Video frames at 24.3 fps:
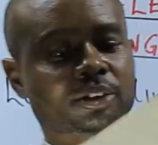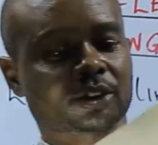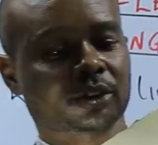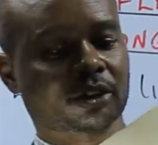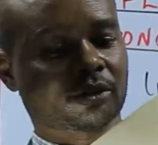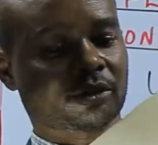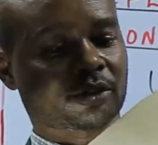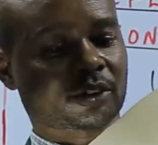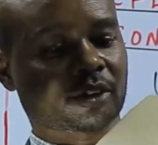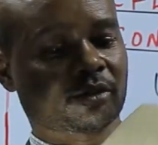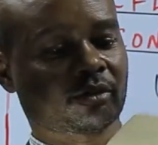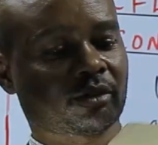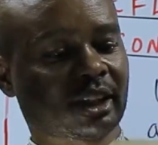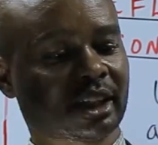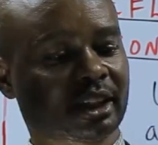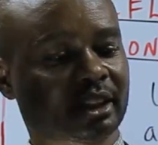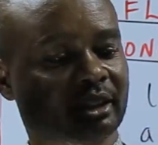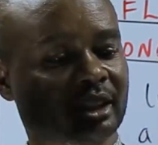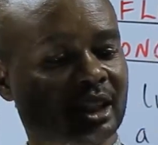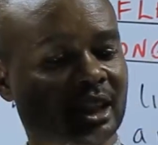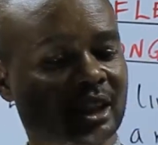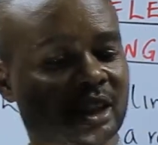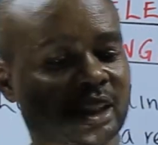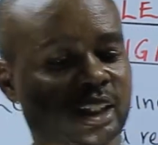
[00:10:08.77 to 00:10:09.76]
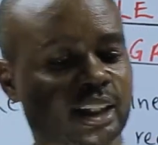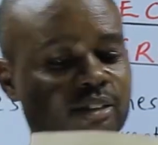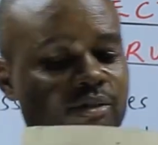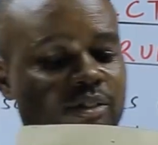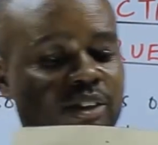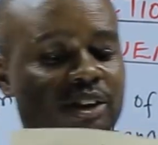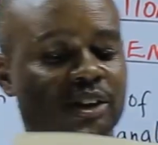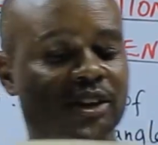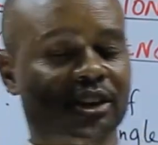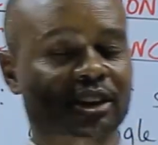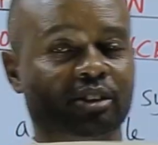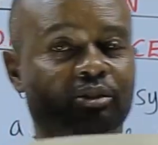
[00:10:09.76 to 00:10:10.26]
So from my diagram
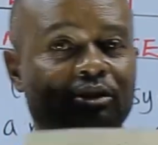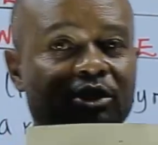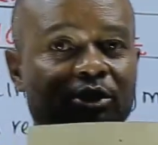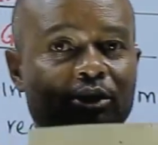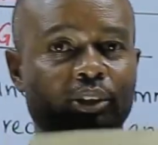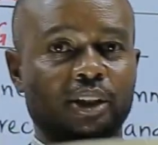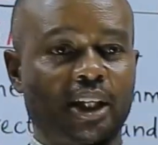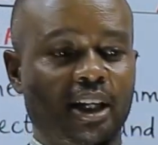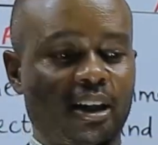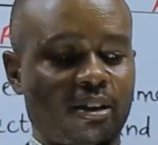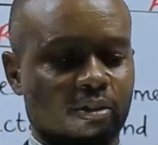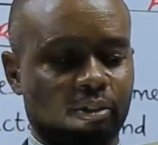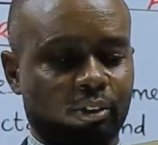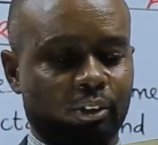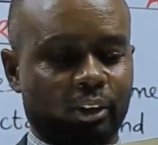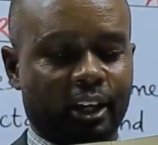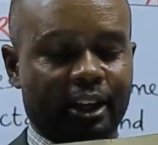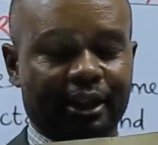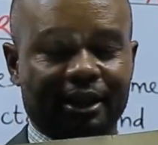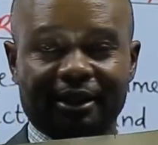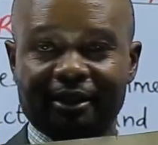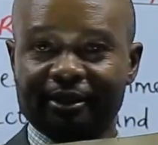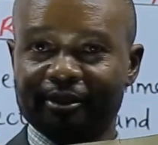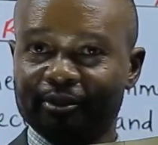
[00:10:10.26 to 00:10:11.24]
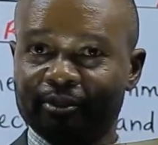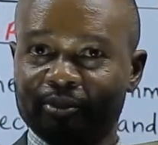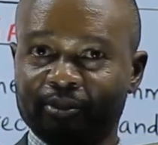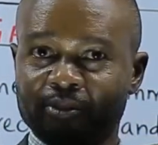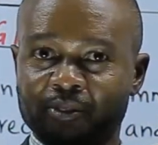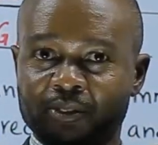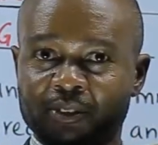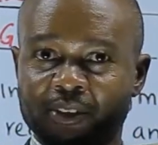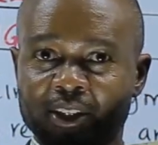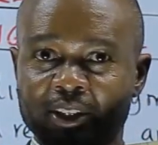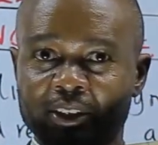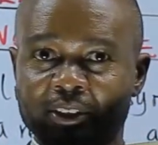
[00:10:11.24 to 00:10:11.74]
it seems we have one
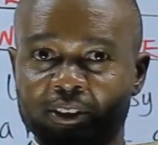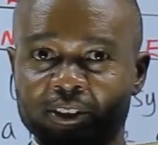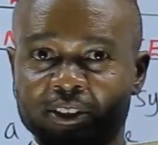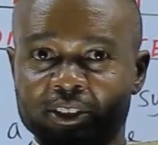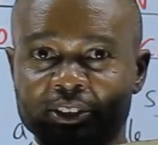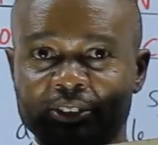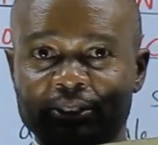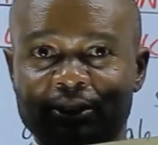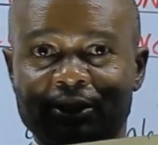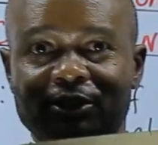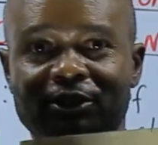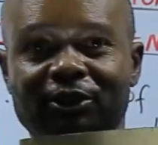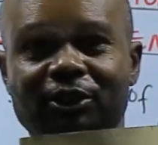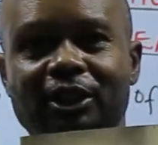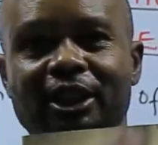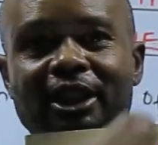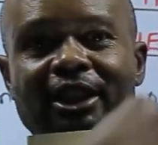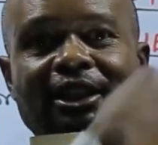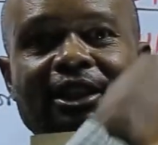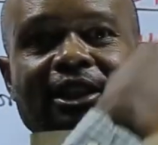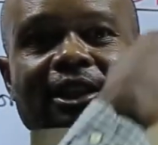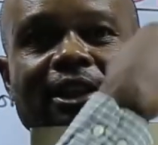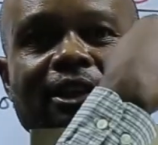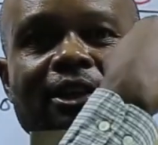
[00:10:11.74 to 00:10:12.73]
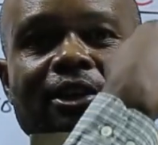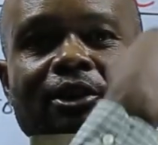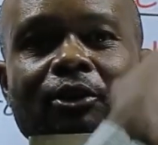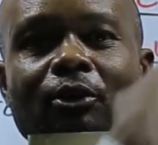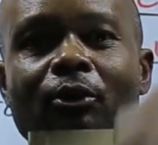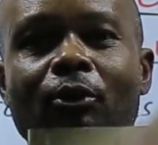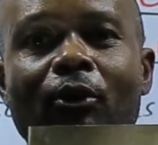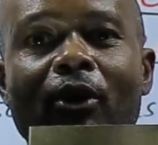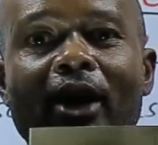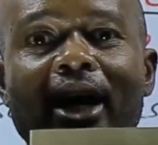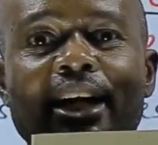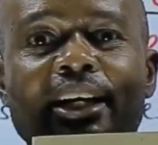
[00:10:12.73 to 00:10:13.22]
horizontally,
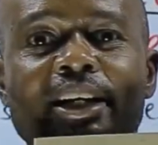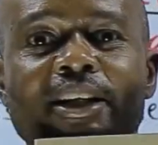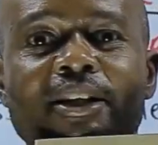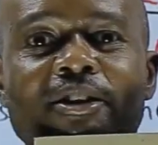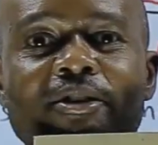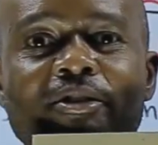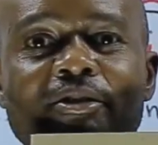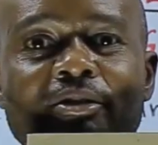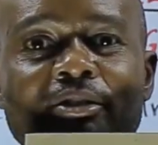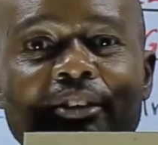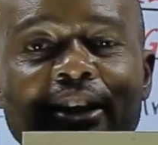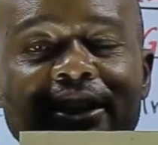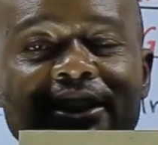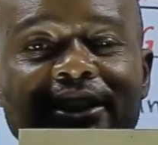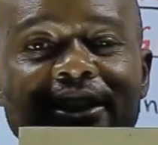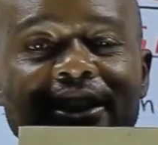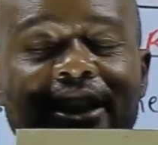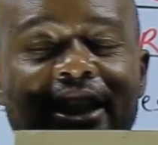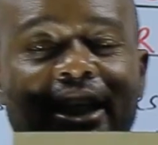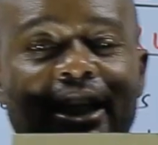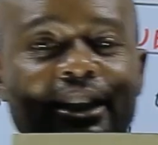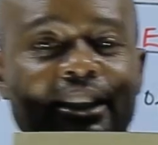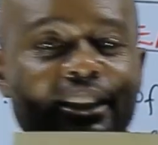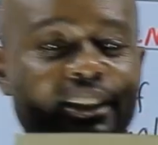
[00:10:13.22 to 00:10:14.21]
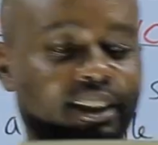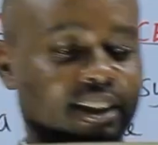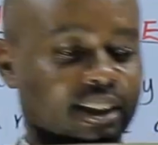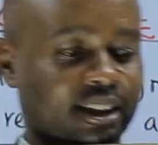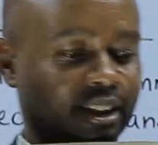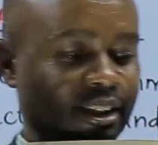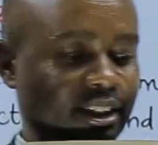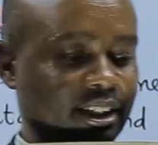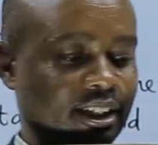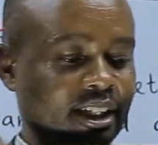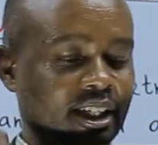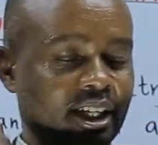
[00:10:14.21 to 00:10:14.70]
one vertically,
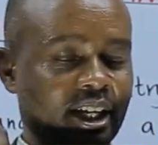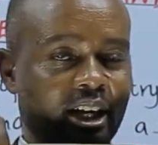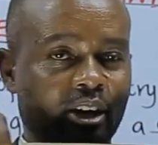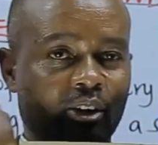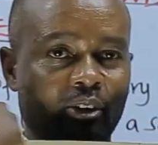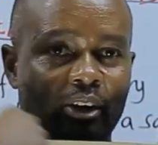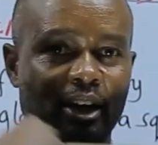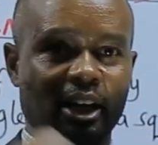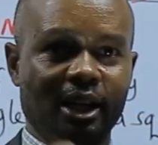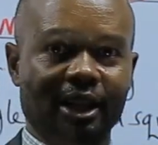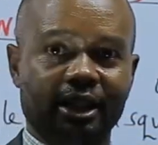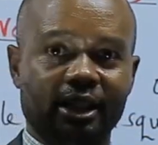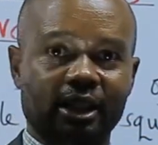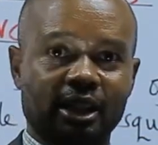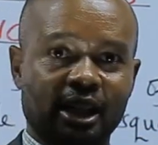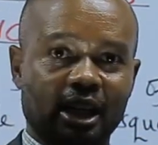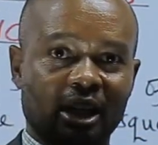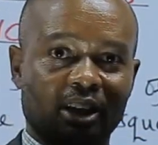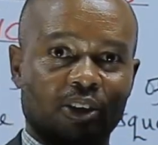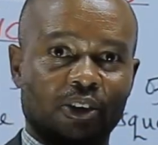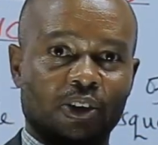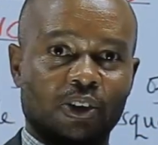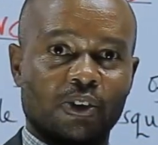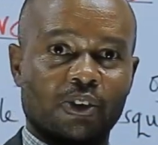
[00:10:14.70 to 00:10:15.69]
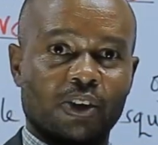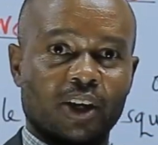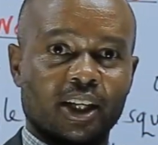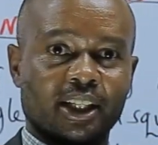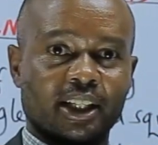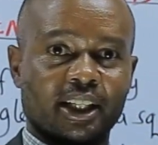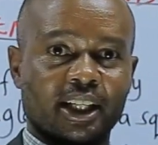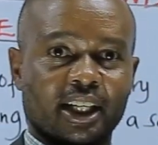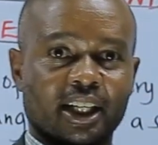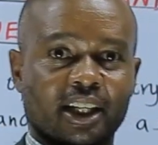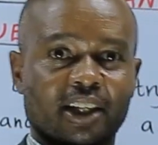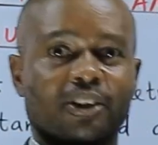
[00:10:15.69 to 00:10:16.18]
one along
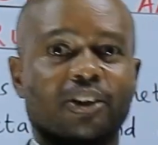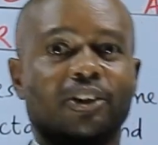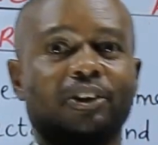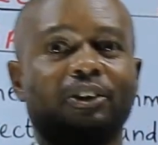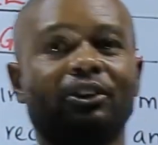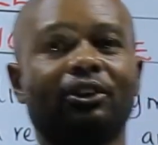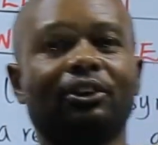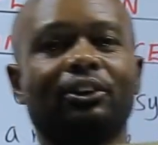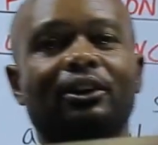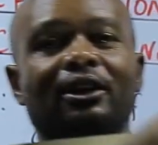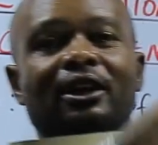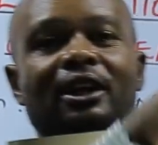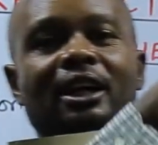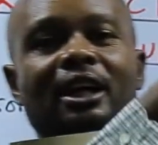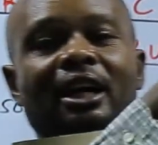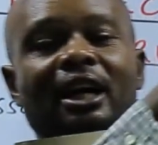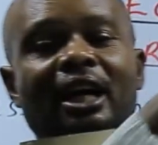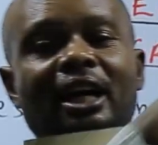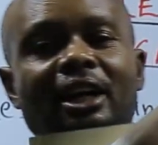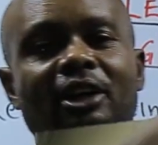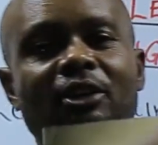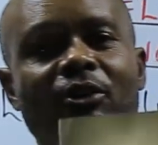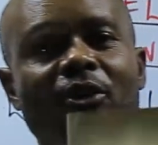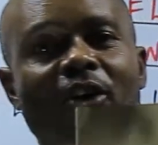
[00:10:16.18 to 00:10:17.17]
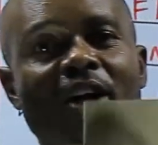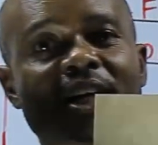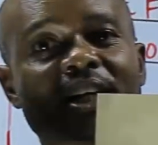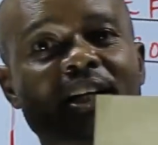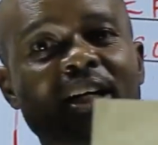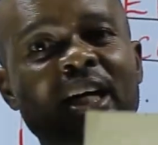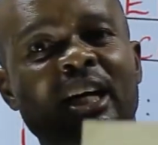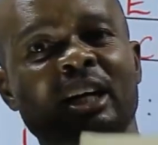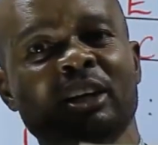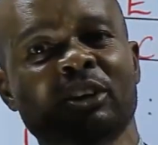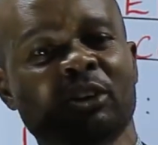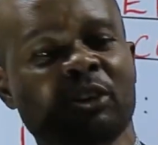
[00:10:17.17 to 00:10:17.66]
one diagonal and
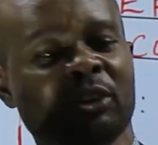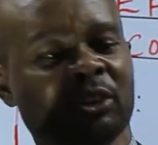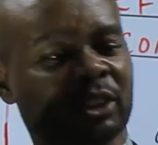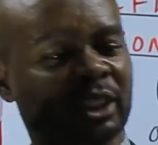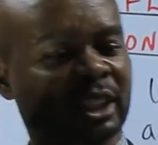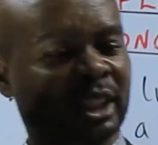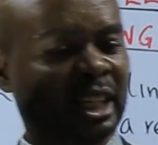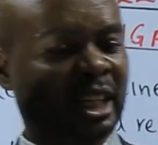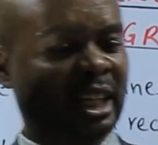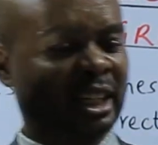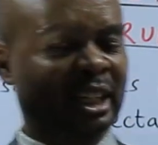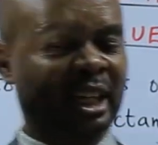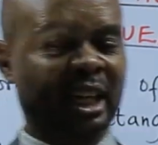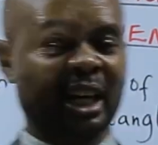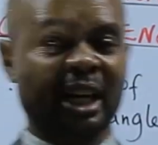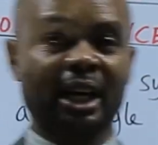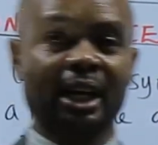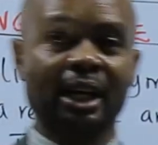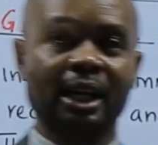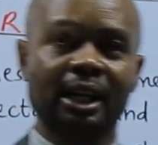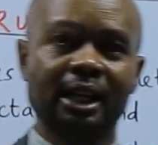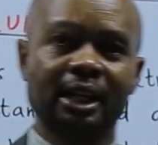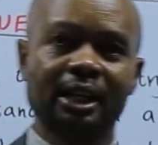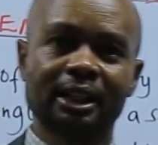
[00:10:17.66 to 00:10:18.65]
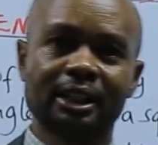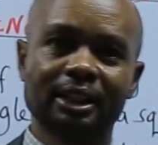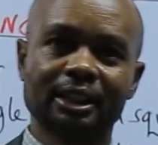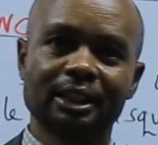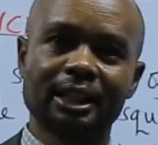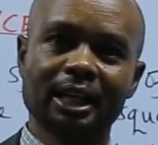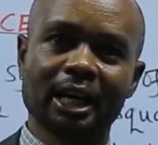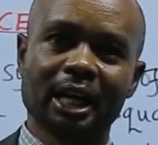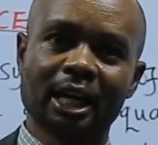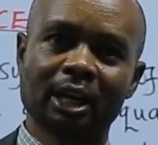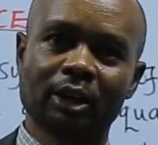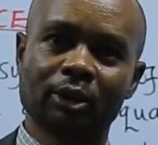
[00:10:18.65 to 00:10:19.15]
one along the other
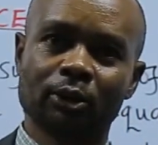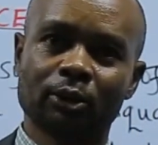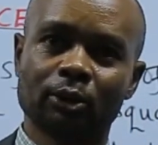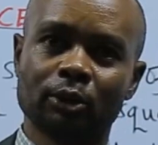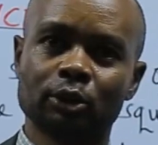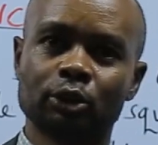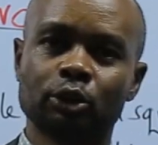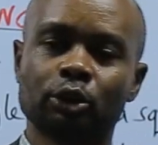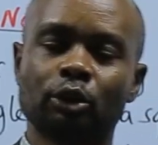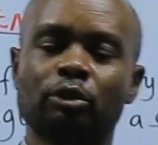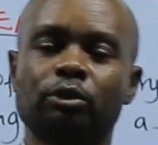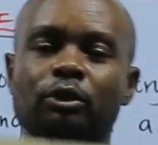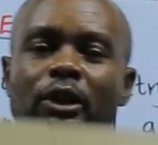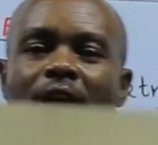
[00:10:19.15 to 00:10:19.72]
diagonal. So